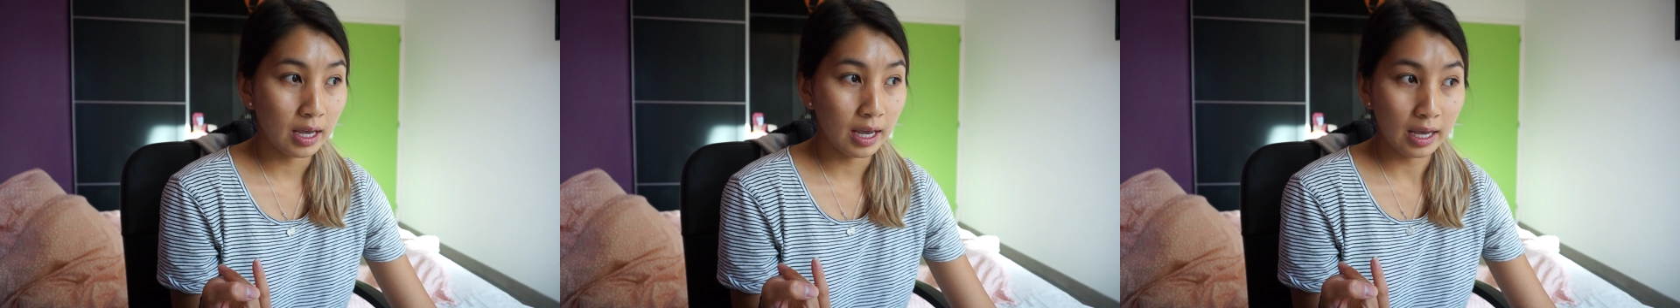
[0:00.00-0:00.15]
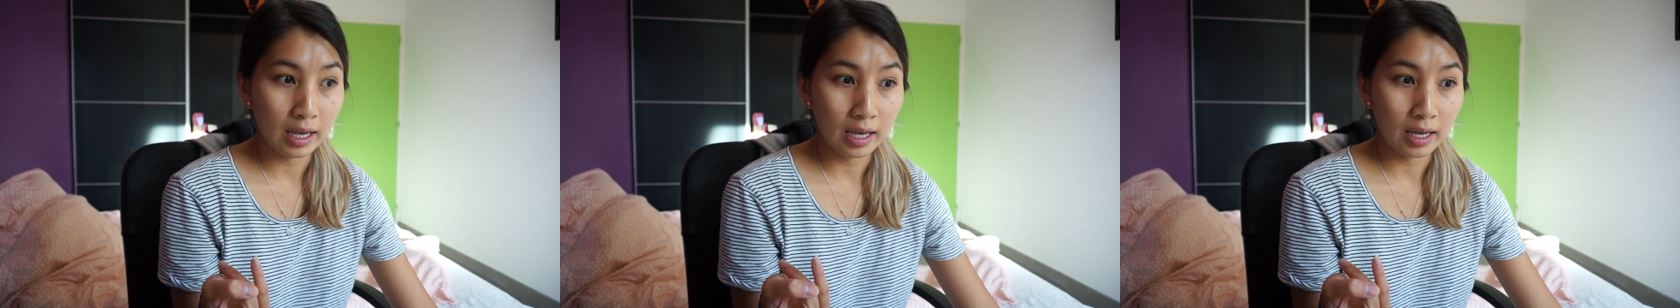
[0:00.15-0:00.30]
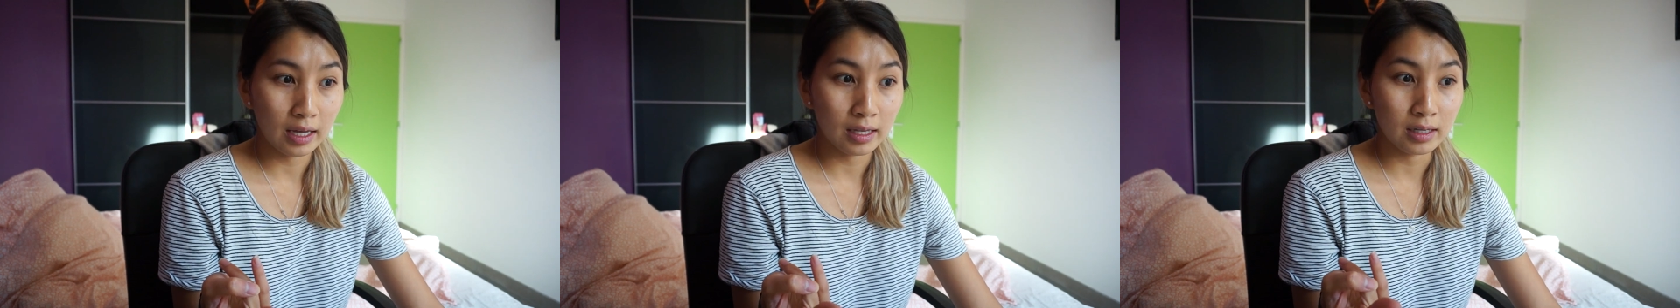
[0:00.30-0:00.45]

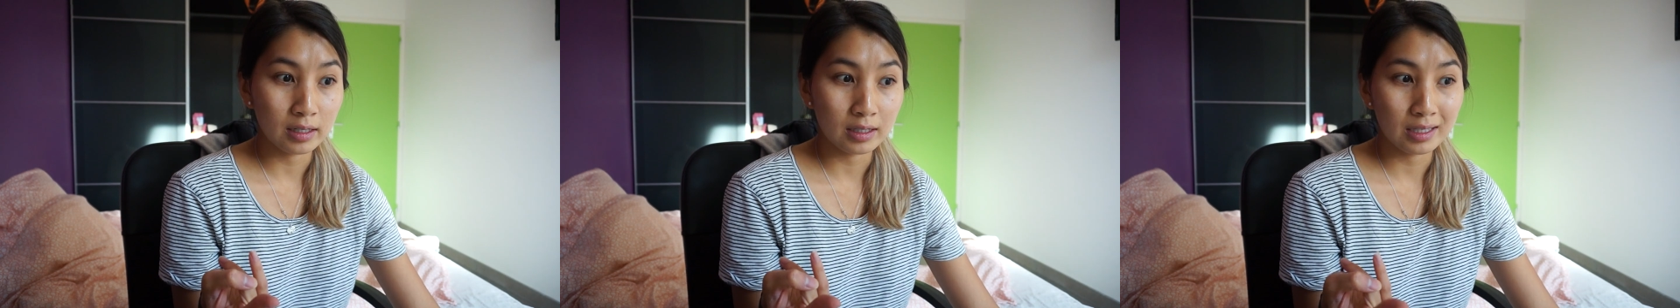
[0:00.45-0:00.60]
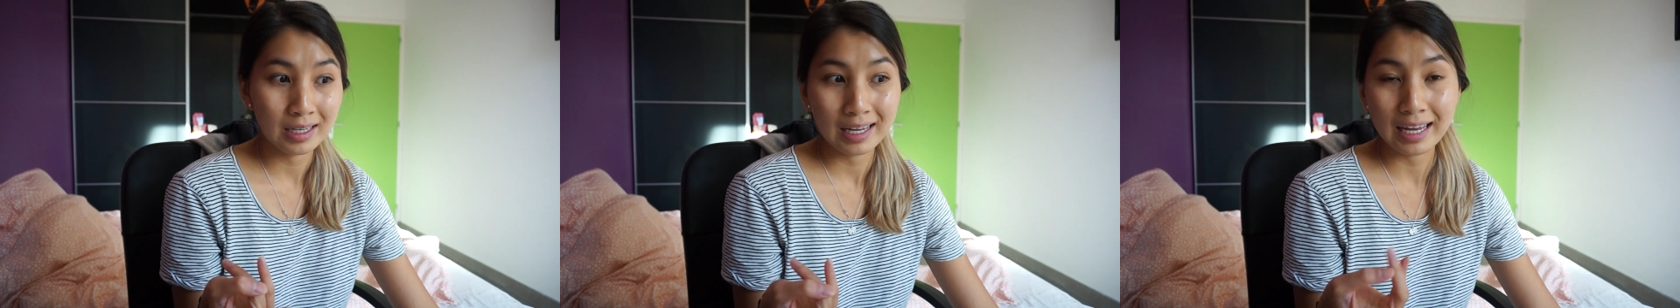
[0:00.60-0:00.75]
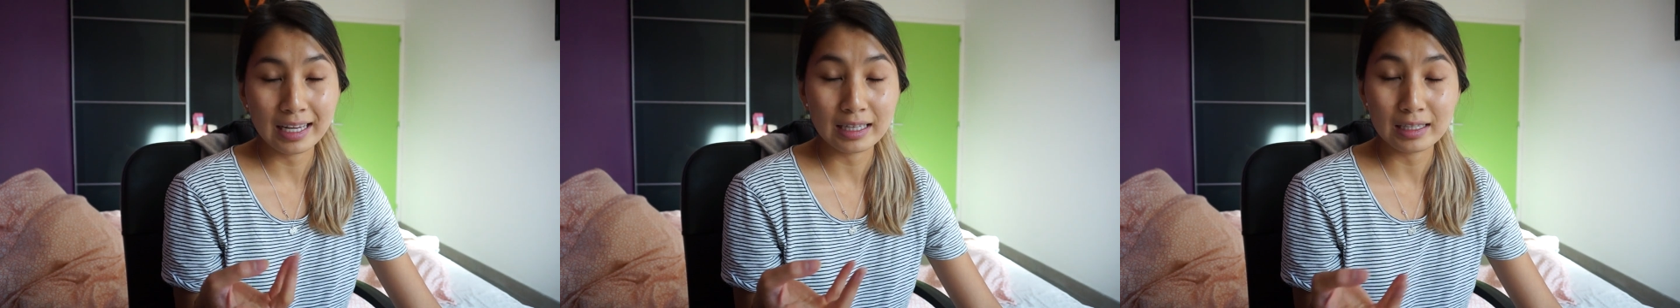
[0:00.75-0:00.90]

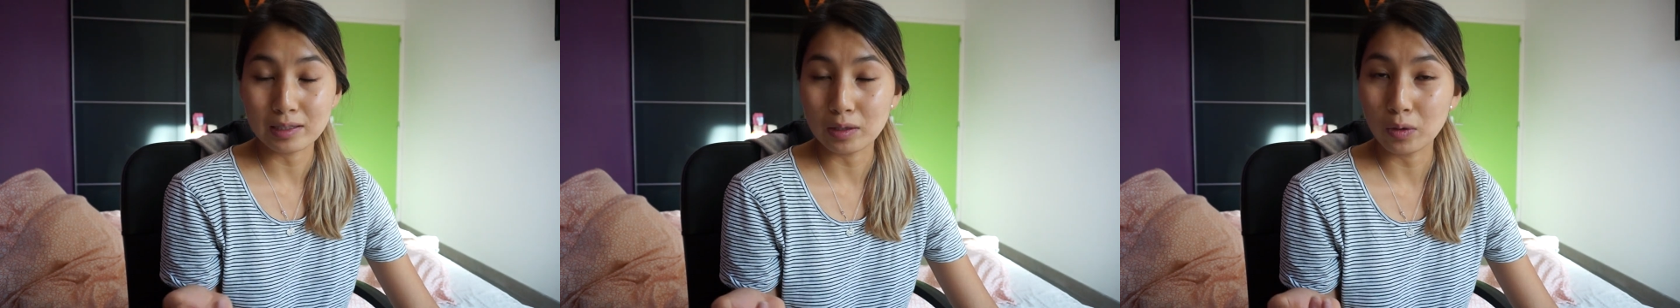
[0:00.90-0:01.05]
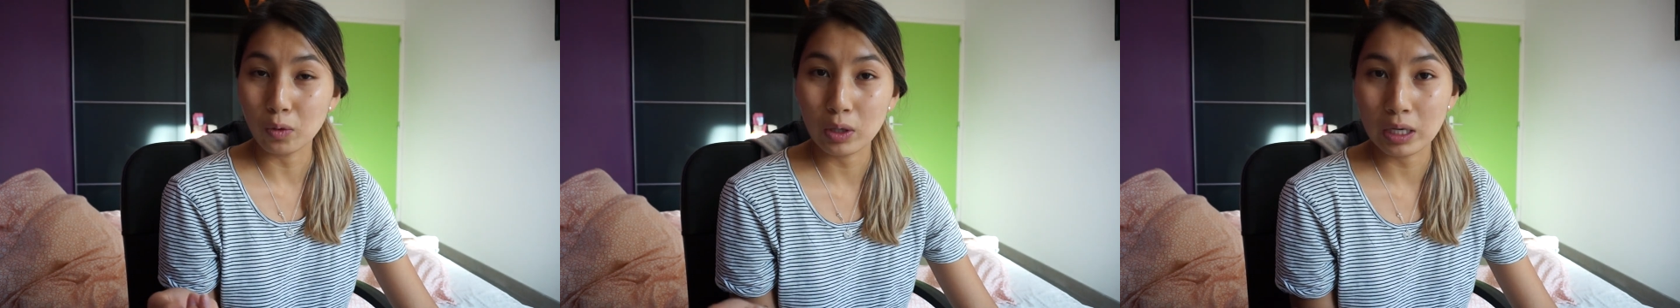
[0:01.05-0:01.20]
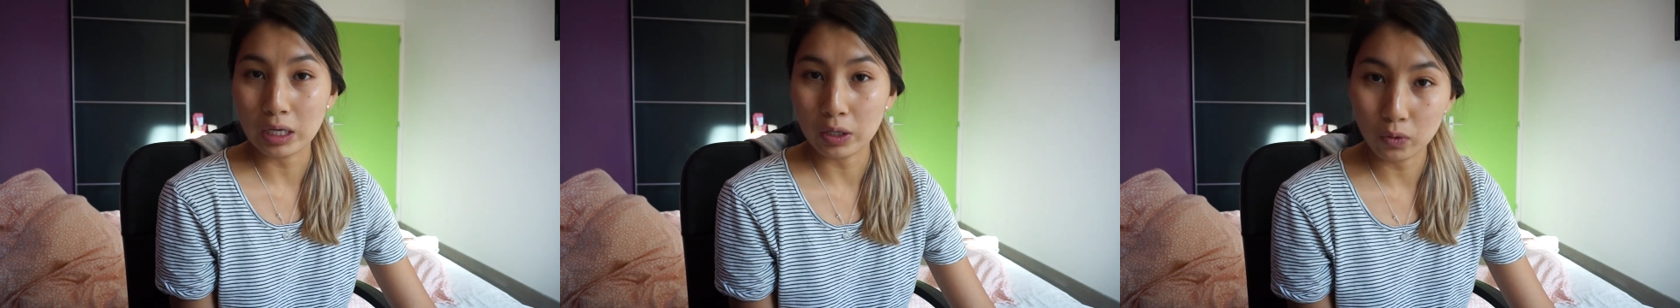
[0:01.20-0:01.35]
and it's
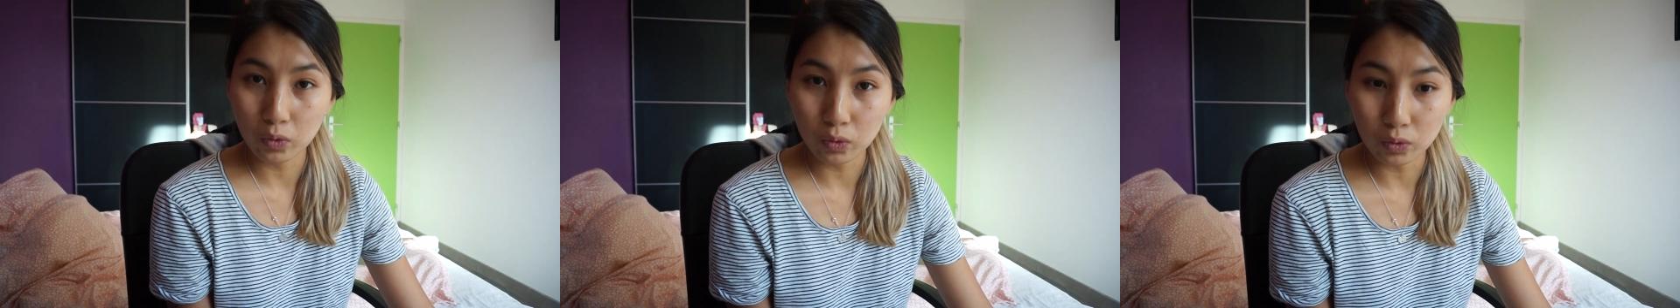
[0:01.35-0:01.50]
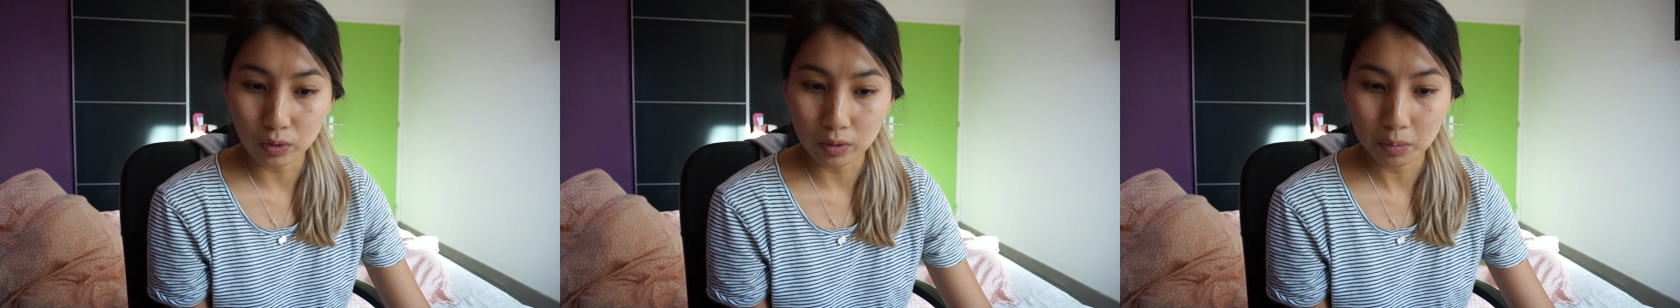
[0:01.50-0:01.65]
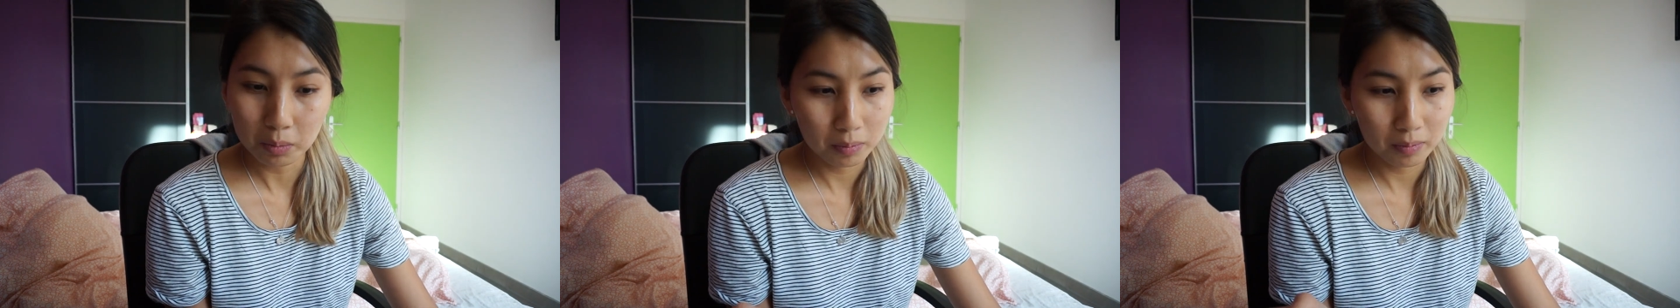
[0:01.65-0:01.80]
looking
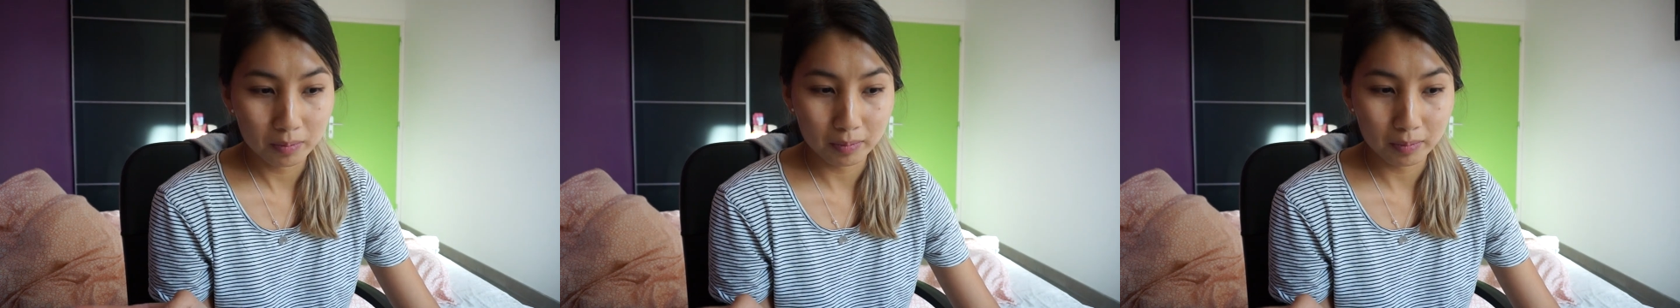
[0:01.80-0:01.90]
good,